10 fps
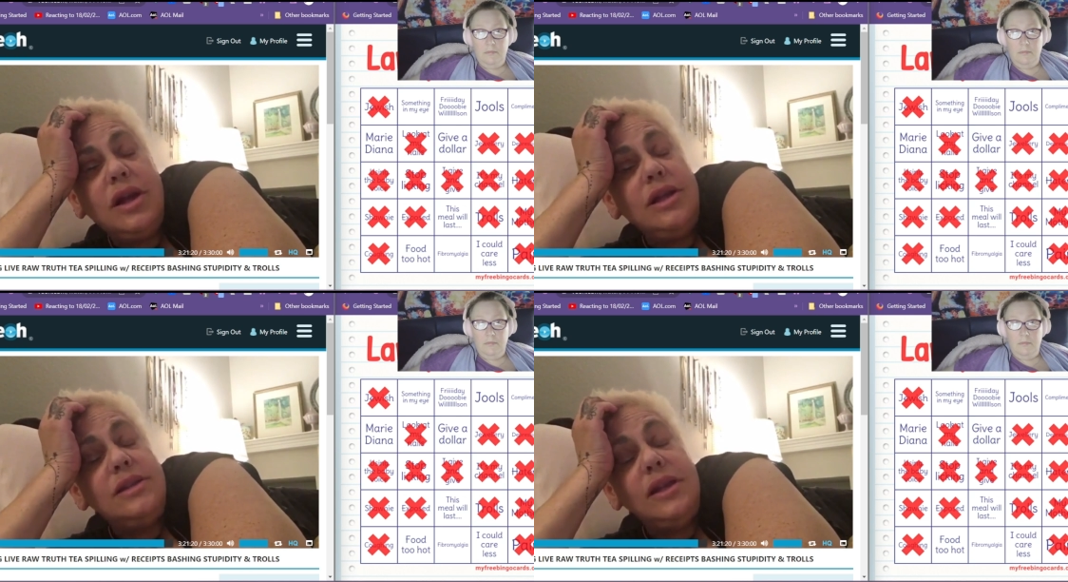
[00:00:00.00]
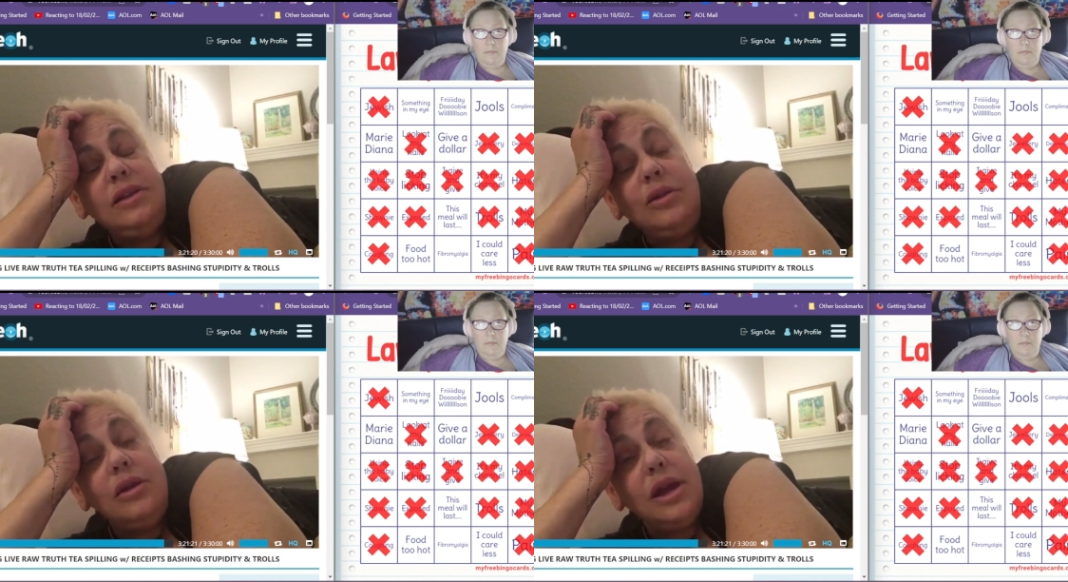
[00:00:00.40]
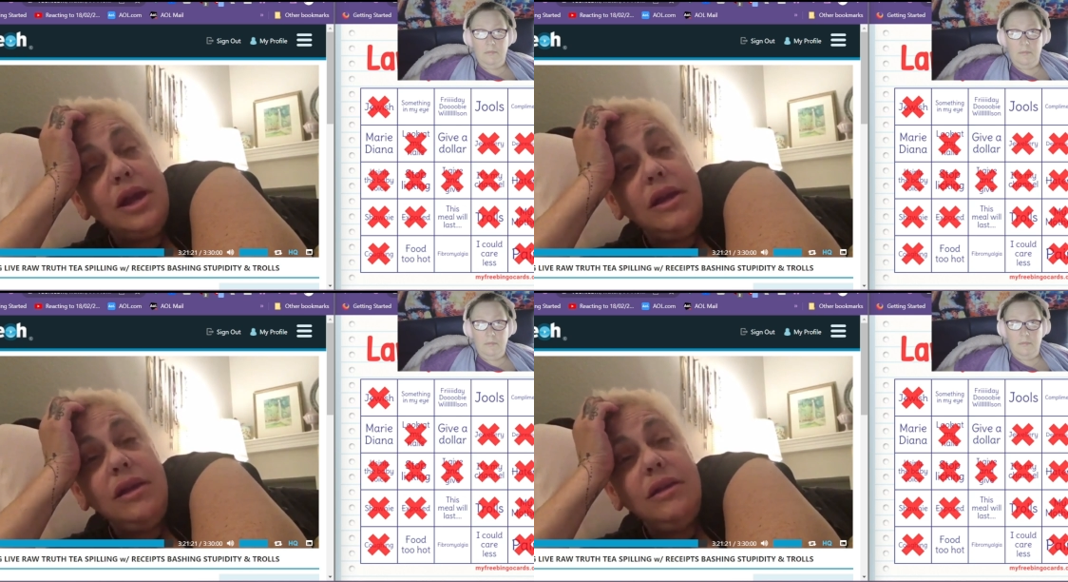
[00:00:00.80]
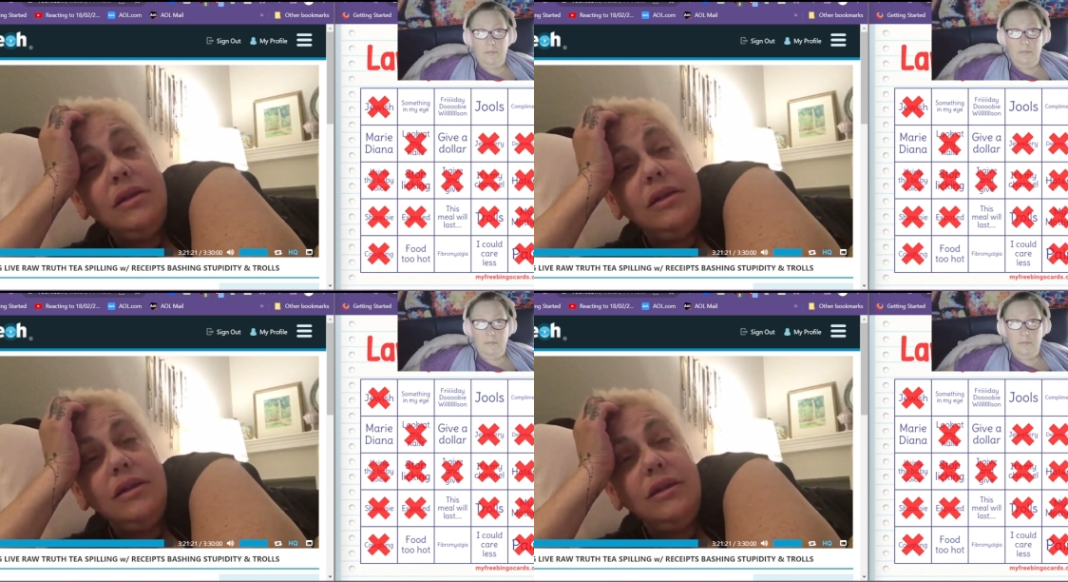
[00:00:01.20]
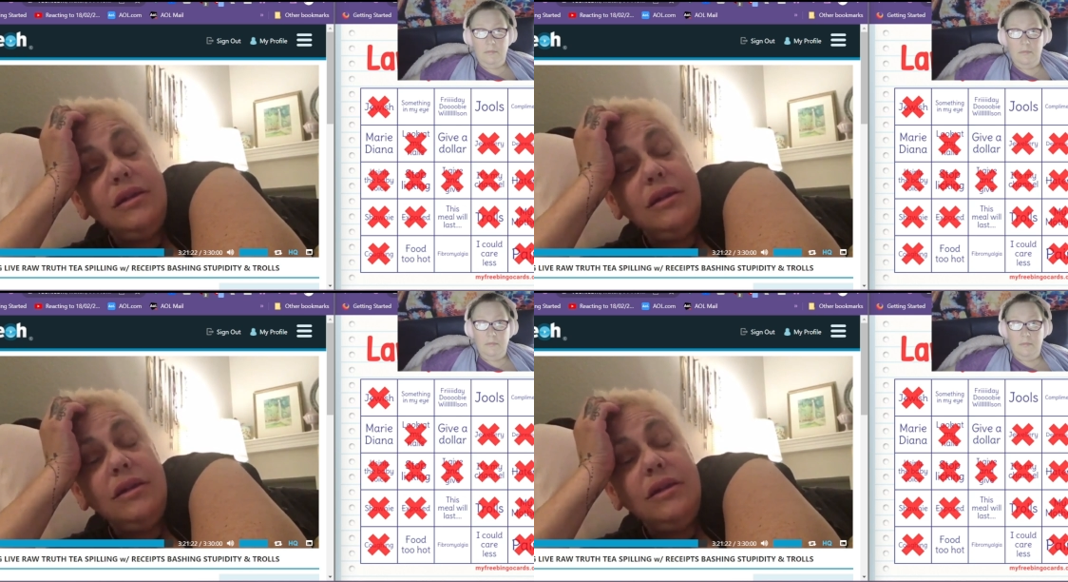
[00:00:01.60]
Speaker 1: work? He's like, Lori,
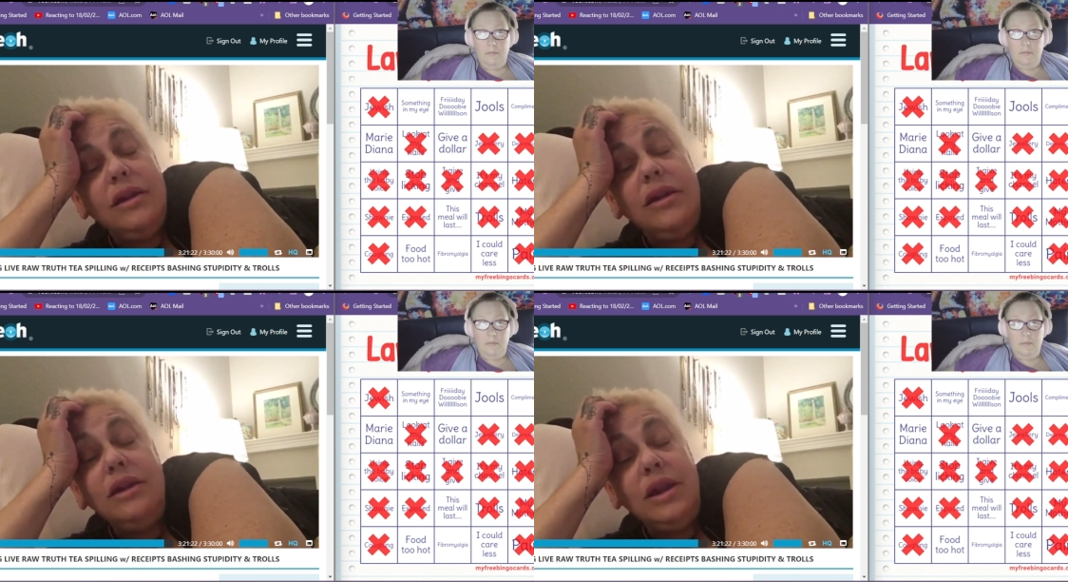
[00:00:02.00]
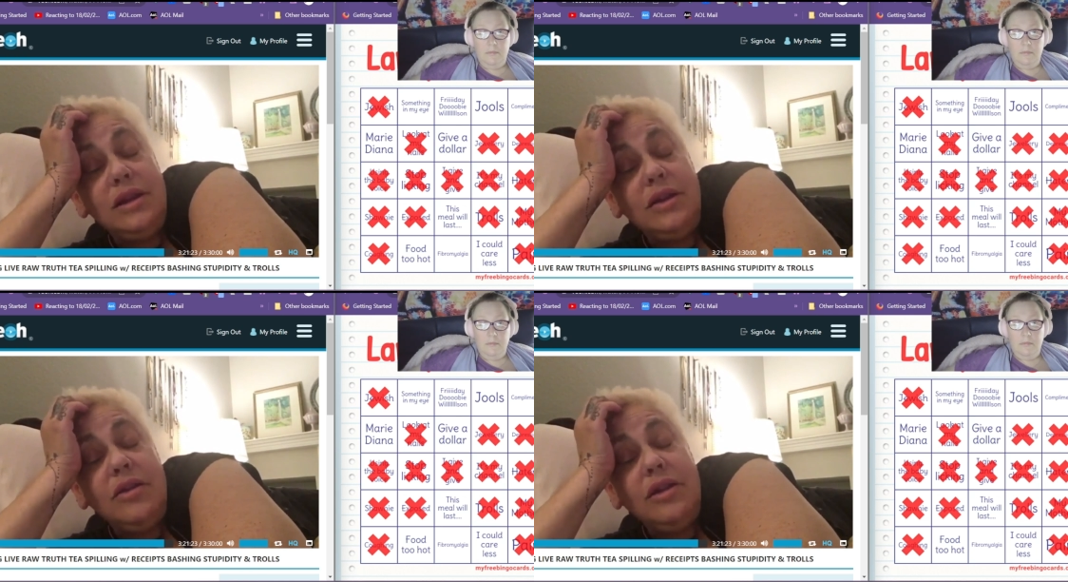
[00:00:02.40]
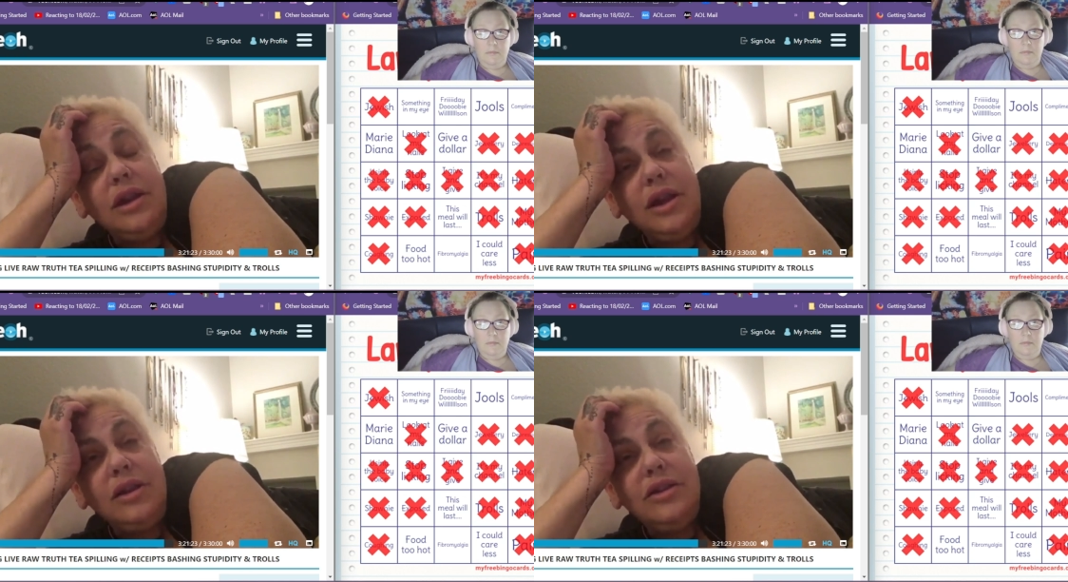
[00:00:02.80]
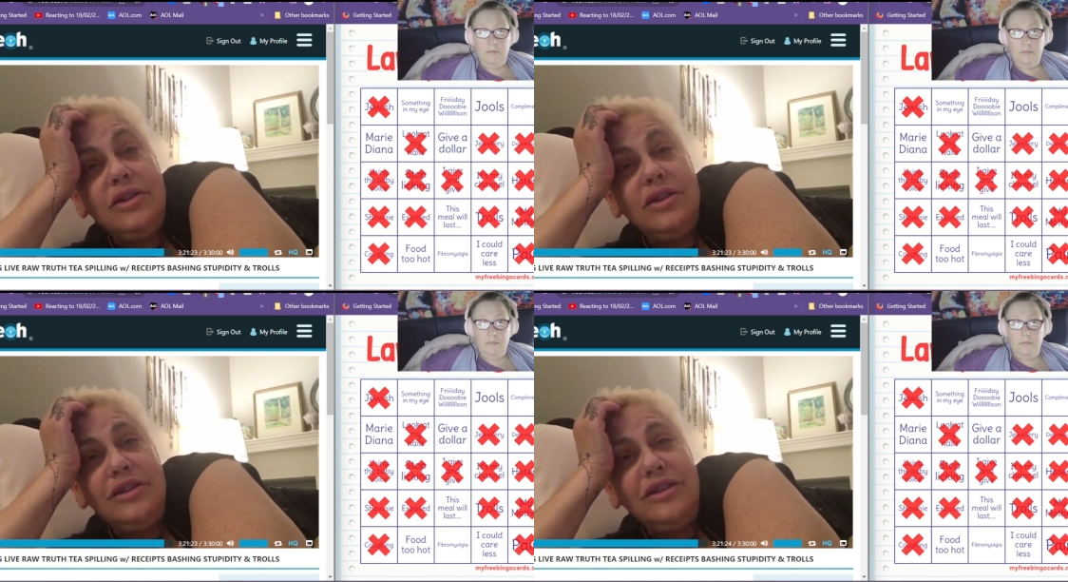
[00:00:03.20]
you need to go to lunch.